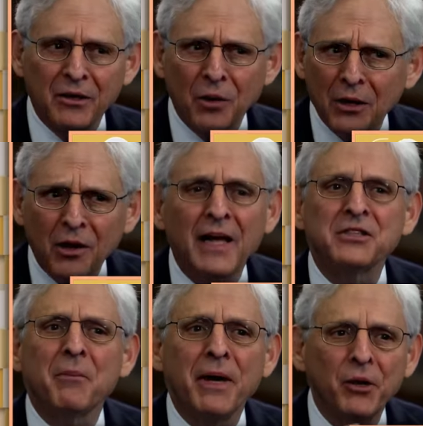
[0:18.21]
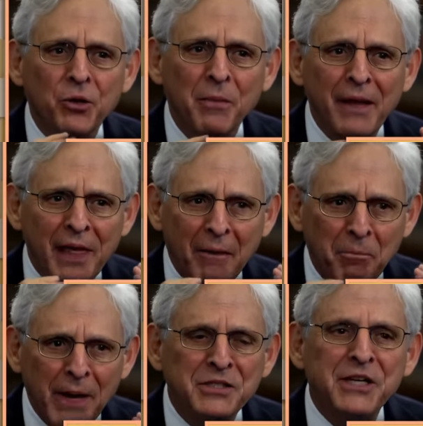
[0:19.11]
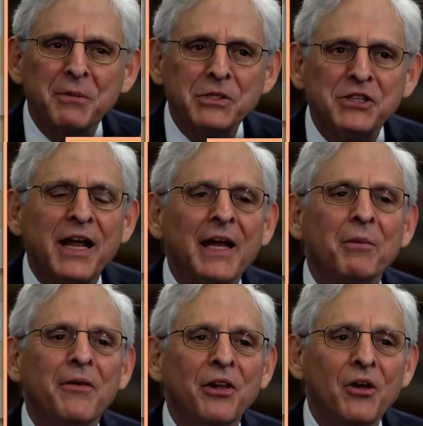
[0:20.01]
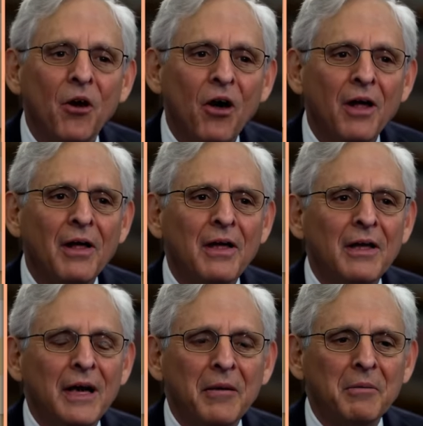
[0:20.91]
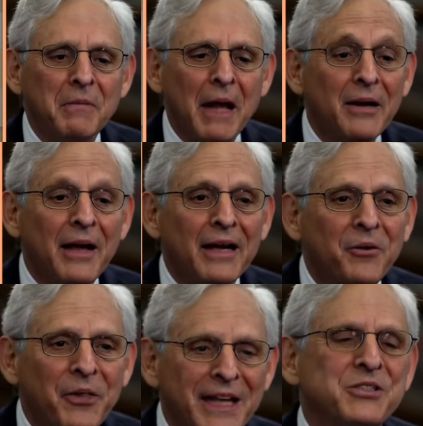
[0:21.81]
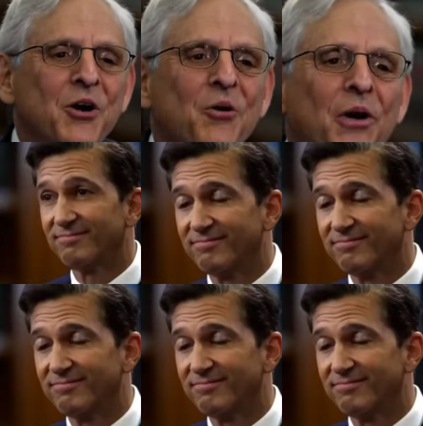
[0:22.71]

Do I look like somebody who would make that basic mistake about the law? I don't think so.